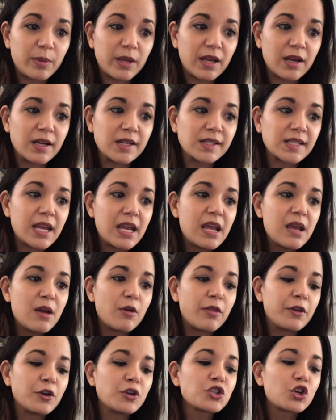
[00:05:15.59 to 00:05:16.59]
Because
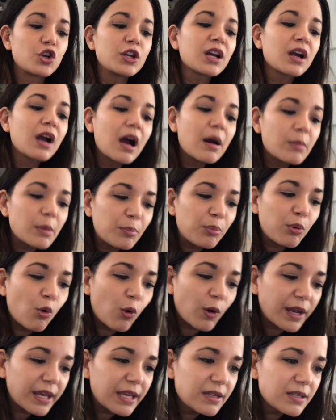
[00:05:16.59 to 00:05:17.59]
there's going to come a
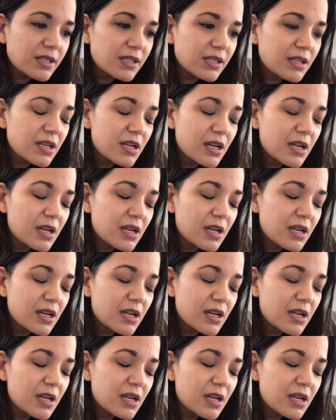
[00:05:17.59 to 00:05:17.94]
point,